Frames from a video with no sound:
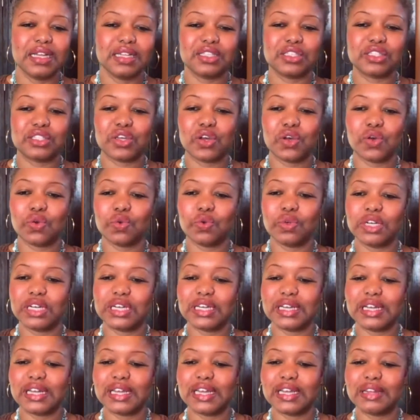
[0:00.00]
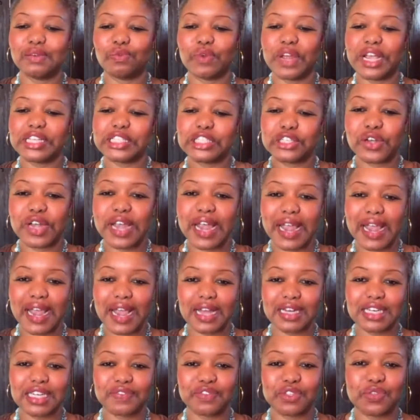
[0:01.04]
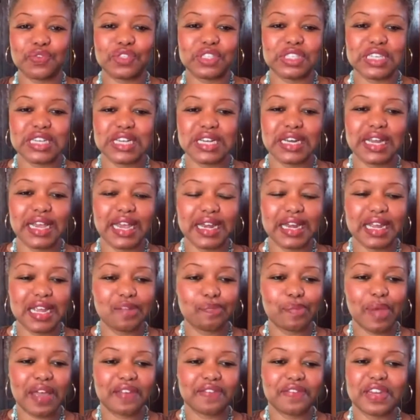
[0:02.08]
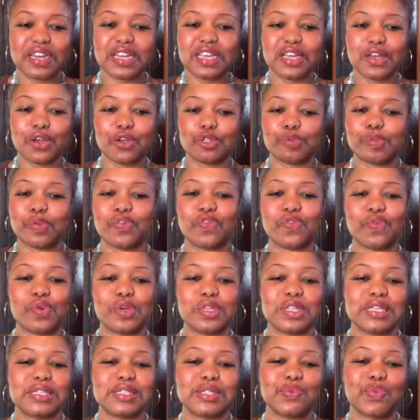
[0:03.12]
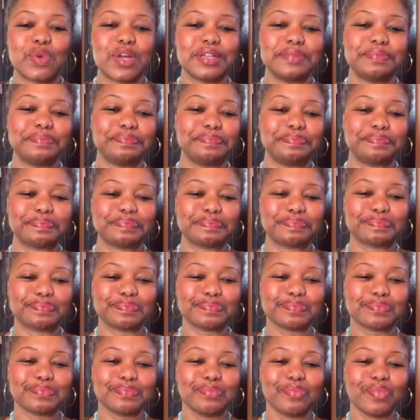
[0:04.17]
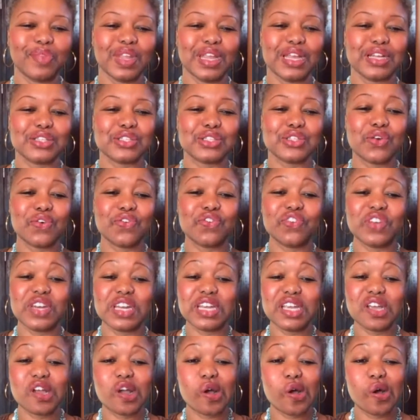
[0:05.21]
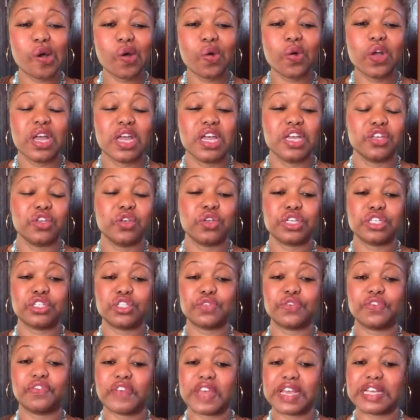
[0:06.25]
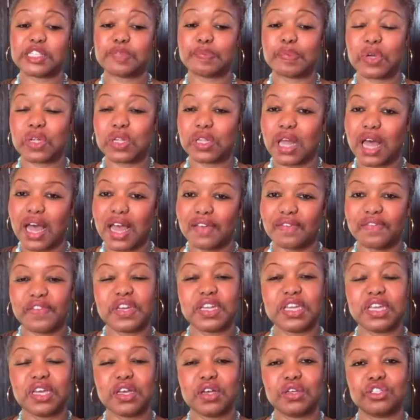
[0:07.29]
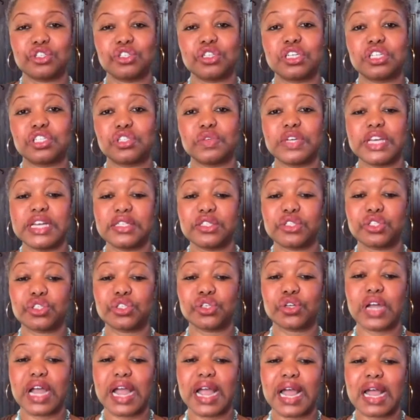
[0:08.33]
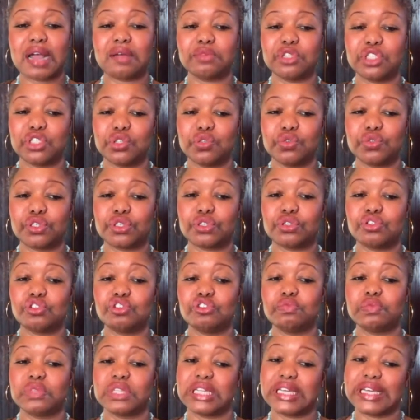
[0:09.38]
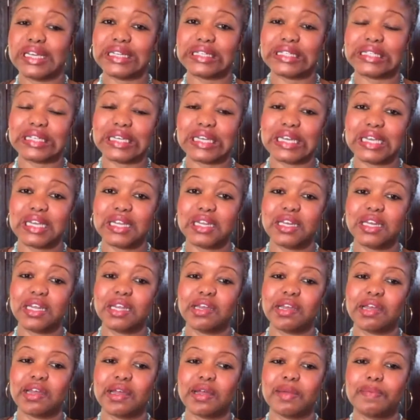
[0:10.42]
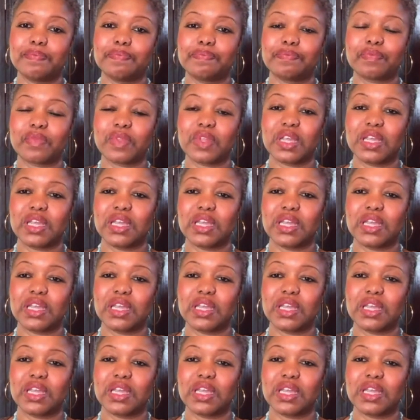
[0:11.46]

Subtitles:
So raise your hand if you've seen any of my videos before this one. So video, you could do Facebook Live videos, you could do Instagram, YouTube, LinkedIn,